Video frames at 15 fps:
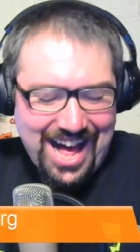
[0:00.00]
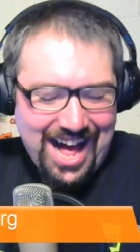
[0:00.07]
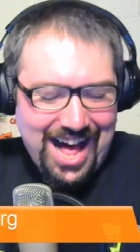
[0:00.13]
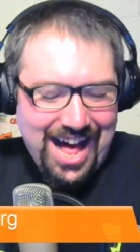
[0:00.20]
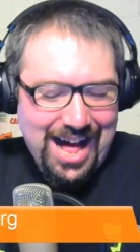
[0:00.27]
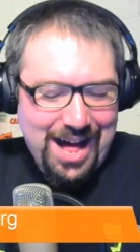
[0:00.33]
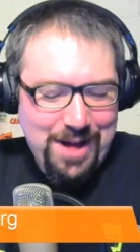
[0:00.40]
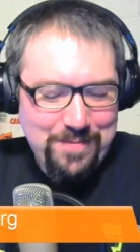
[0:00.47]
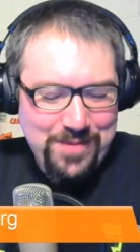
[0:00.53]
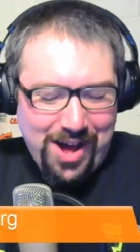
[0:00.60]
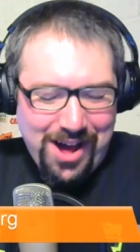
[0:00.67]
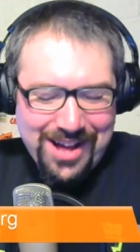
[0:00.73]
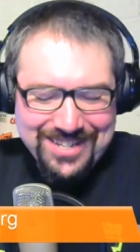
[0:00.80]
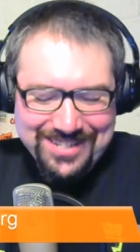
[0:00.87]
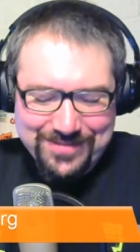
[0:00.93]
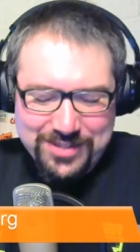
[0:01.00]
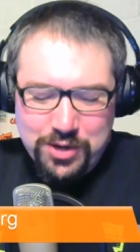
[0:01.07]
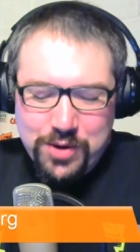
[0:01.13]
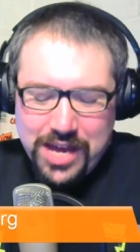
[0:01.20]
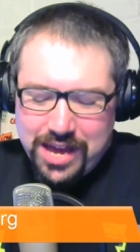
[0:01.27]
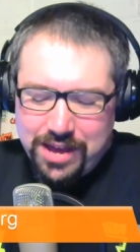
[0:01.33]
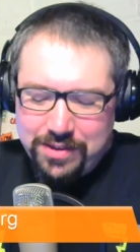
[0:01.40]
um, awesome.
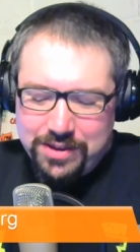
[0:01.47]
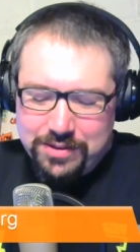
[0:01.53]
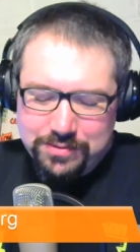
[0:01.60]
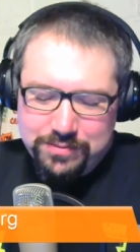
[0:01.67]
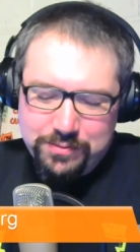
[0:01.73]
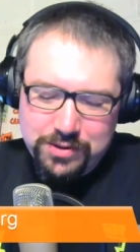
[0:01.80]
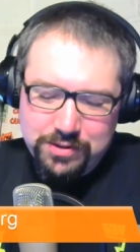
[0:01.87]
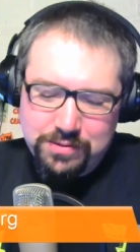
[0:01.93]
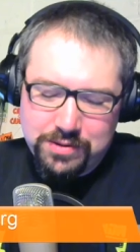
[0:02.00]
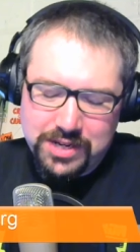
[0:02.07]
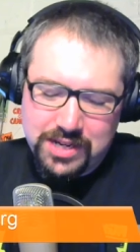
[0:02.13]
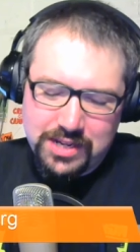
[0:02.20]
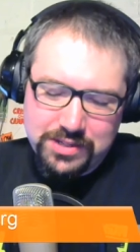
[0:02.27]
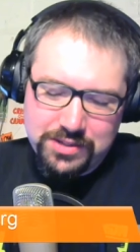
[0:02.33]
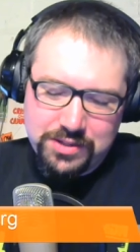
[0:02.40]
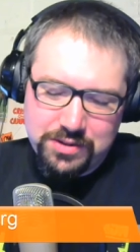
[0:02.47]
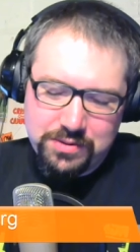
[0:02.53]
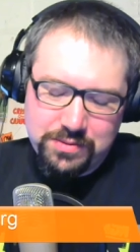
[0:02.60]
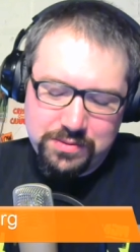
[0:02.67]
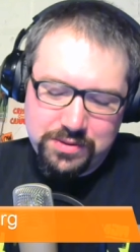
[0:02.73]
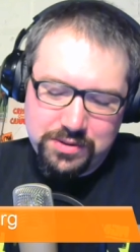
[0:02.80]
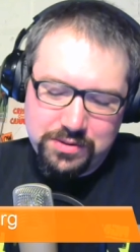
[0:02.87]
So, hey, eh, real quick, eh,
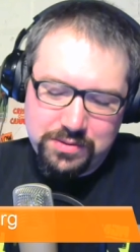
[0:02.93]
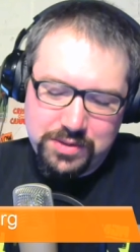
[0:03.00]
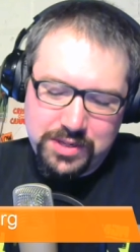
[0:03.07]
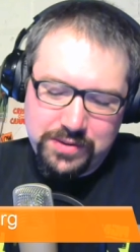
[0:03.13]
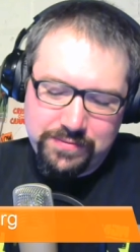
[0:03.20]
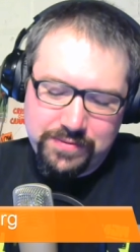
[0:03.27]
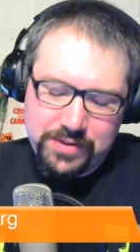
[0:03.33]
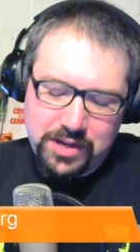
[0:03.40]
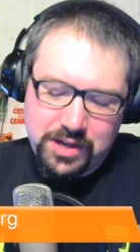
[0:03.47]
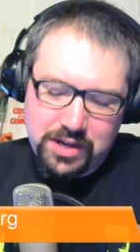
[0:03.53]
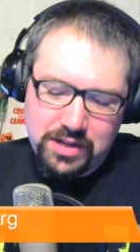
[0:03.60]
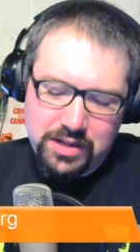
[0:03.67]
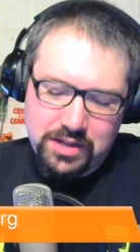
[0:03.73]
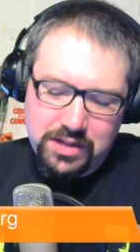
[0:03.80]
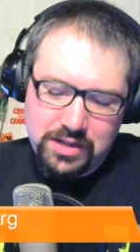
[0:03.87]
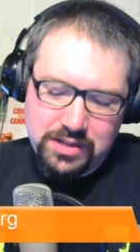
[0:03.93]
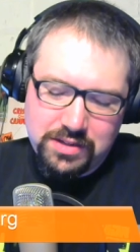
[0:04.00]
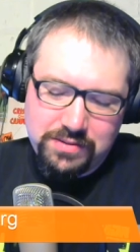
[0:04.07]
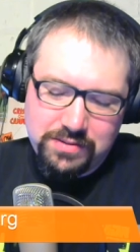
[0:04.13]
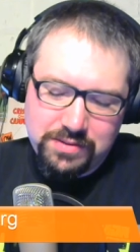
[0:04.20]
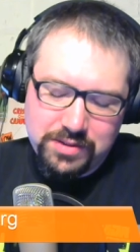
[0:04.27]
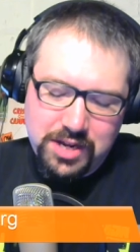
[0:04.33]
so so if uh,
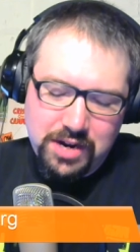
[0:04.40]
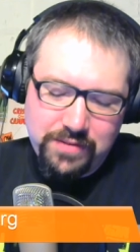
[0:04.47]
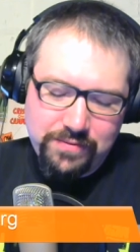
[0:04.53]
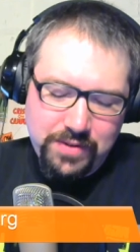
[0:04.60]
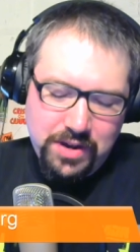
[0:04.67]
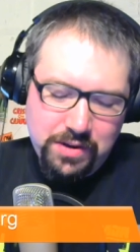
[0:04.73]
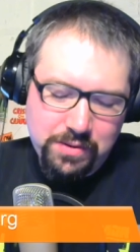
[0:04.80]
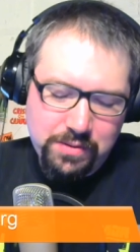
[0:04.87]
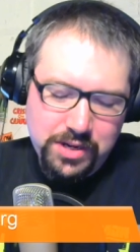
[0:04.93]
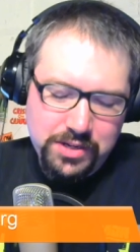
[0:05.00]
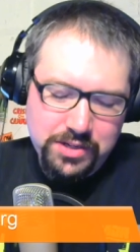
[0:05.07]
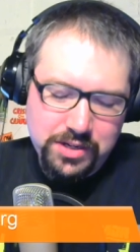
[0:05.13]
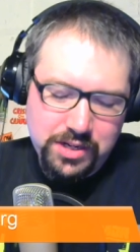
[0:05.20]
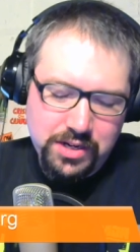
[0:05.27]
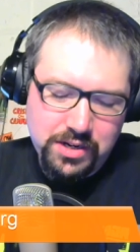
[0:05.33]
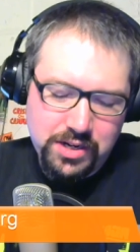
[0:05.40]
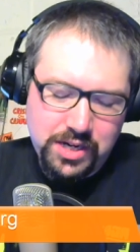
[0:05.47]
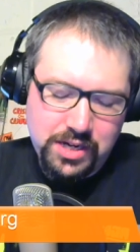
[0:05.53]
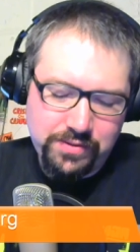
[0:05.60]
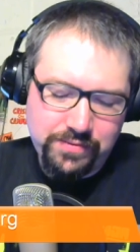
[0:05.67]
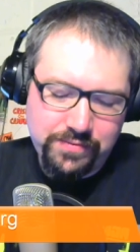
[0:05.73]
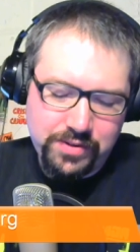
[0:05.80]
kind of final question here,
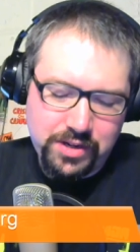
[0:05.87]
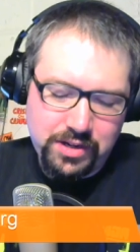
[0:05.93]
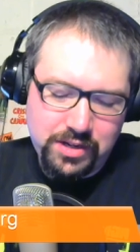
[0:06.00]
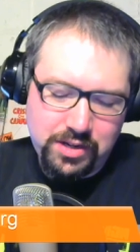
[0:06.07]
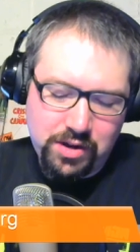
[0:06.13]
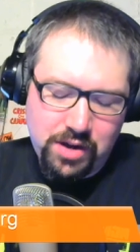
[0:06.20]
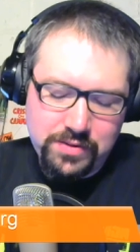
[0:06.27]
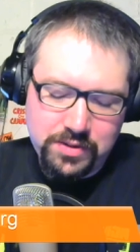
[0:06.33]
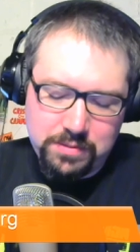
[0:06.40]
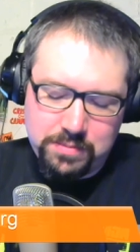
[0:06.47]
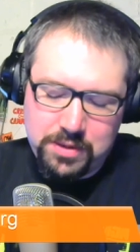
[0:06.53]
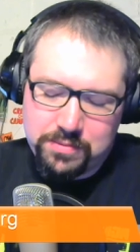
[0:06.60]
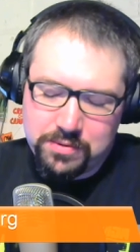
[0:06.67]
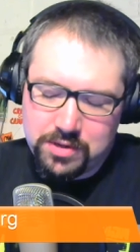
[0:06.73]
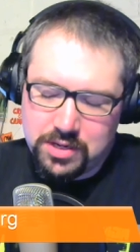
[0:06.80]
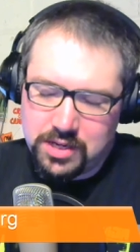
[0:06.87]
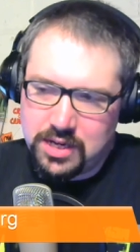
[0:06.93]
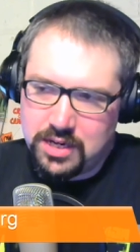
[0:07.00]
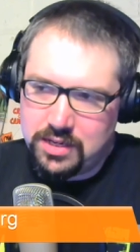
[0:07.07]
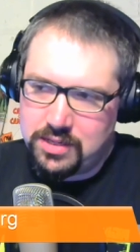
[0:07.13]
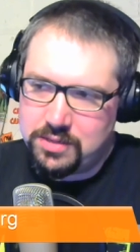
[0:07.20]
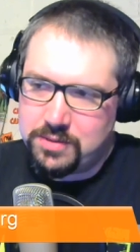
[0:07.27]
if uh, you know, obviously people are going to
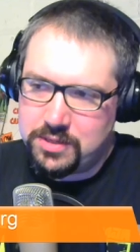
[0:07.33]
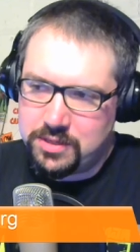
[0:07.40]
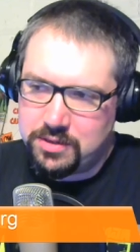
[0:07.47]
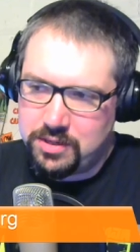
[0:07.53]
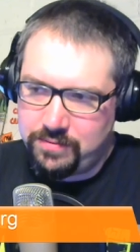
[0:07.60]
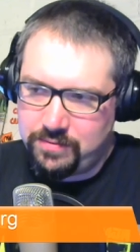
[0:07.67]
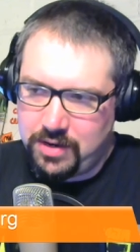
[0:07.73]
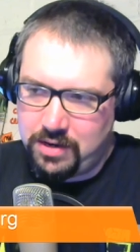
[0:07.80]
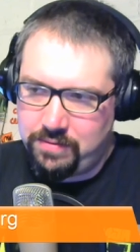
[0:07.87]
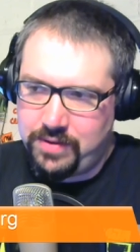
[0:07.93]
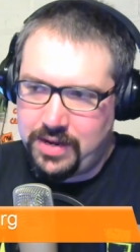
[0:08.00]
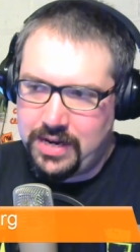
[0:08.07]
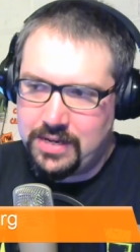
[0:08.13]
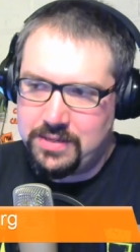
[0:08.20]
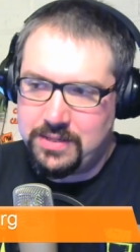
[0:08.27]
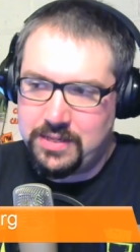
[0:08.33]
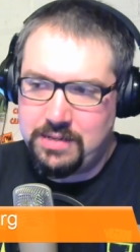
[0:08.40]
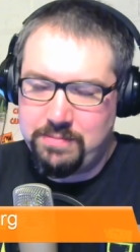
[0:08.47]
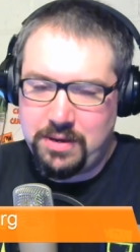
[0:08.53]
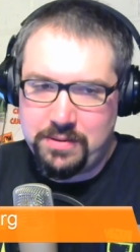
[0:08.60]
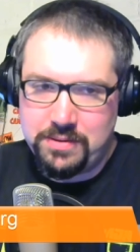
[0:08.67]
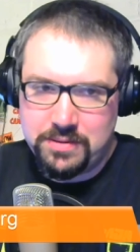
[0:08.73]
get in this because they're into Final Fantasy,
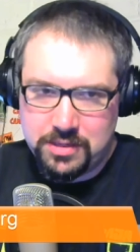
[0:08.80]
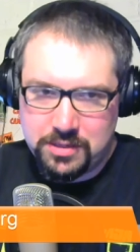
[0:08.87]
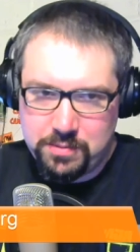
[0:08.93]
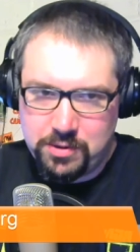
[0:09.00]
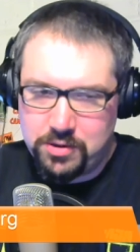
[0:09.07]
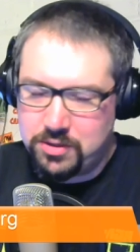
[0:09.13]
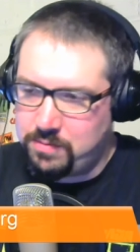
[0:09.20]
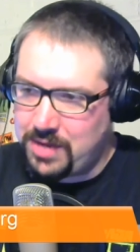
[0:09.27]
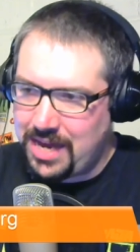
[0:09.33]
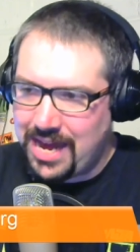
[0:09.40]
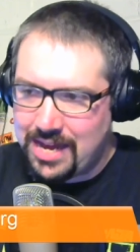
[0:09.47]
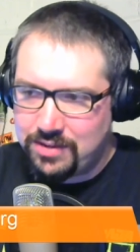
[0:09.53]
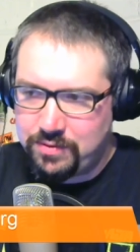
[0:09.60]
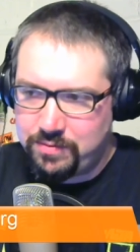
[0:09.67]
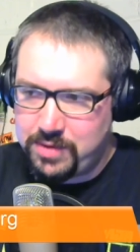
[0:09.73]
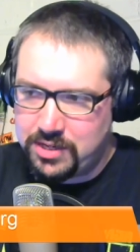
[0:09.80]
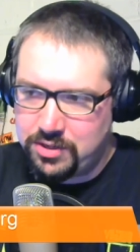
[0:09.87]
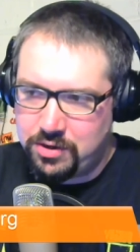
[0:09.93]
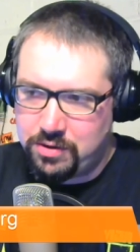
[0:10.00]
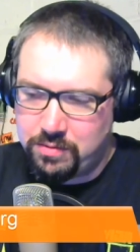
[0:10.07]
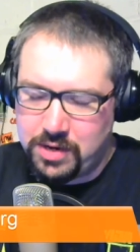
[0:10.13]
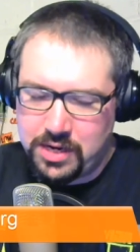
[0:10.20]
and maybe just expose them, as we've
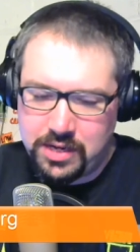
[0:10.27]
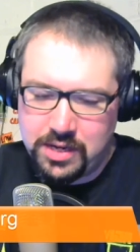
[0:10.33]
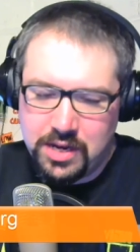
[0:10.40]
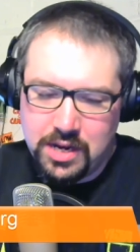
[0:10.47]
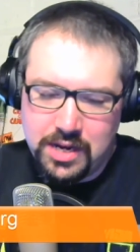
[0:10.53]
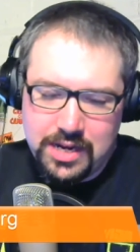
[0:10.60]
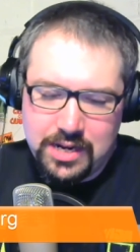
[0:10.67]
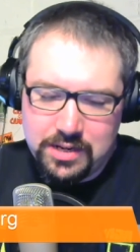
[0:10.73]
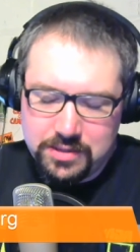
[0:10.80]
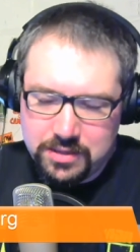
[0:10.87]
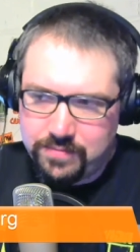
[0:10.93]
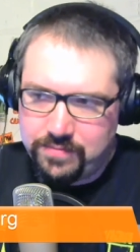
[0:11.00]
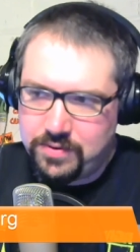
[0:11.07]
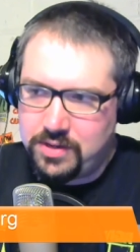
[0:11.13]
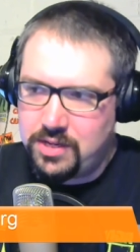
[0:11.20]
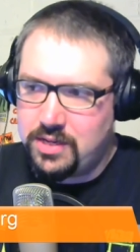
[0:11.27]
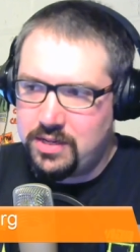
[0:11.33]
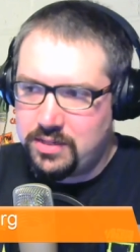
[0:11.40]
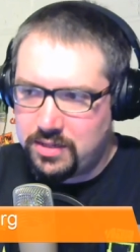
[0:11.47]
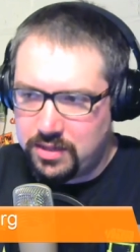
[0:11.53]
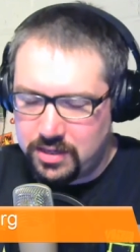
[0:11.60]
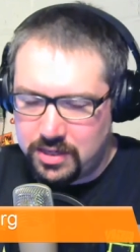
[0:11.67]
mentioned already, into symphony,
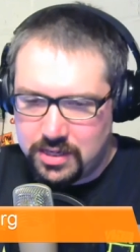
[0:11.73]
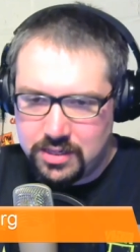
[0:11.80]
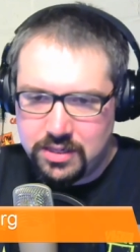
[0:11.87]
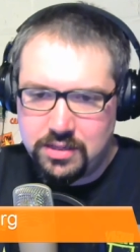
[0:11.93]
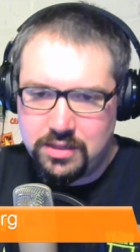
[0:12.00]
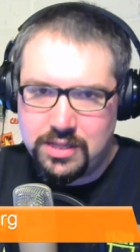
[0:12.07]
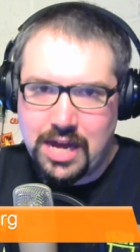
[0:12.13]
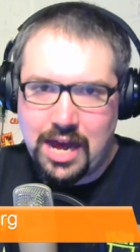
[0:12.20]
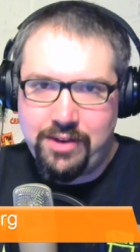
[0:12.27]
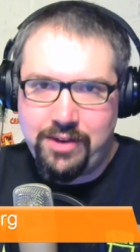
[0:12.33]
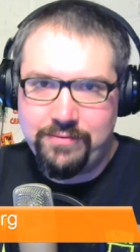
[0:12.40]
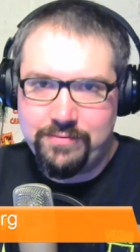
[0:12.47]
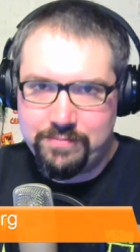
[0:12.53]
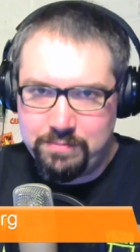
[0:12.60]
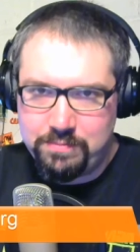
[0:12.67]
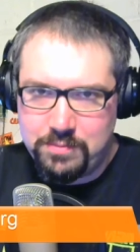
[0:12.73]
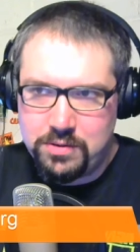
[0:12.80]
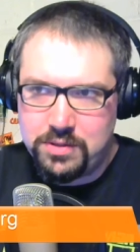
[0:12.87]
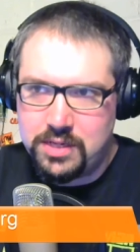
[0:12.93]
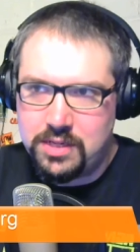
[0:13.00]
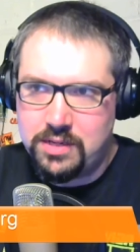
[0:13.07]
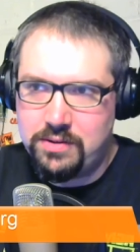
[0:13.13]
into into live
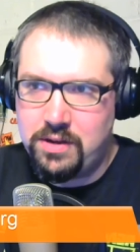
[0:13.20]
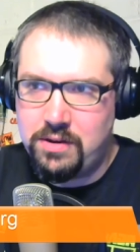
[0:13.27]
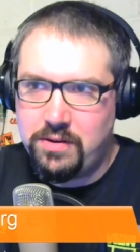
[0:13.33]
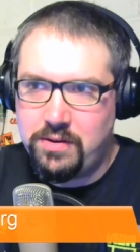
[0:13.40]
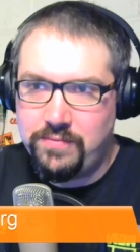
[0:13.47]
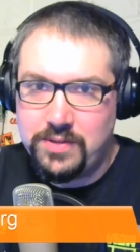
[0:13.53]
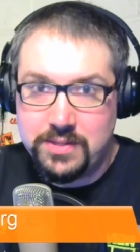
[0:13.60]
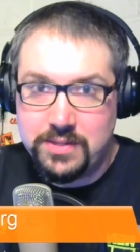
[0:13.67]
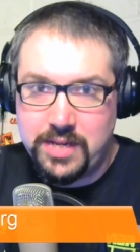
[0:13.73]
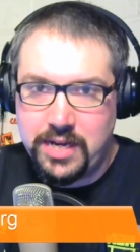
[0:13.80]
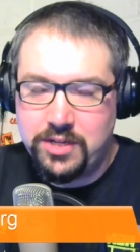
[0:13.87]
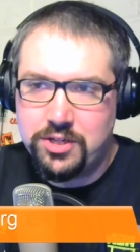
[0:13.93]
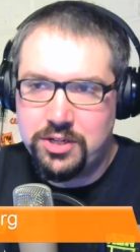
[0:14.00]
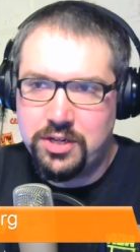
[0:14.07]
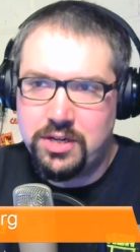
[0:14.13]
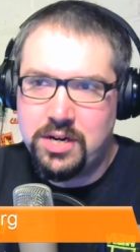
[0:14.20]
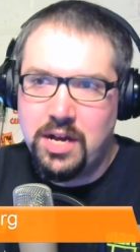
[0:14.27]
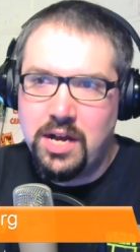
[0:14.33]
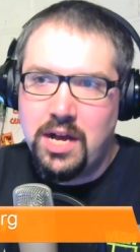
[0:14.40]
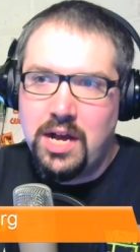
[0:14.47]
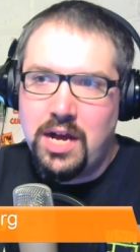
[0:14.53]
music of, of this nature.